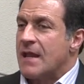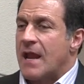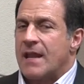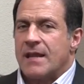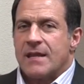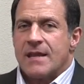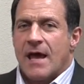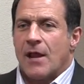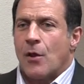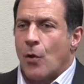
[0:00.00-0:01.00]
And
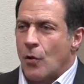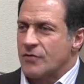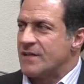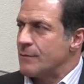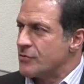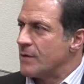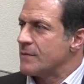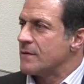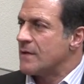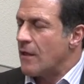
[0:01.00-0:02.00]
not all the same
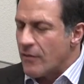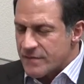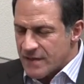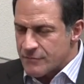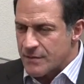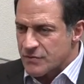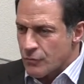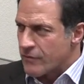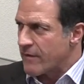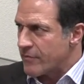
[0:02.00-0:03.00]
treatment. And not all the same treatments
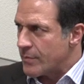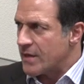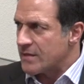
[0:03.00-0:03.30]
work for everybody.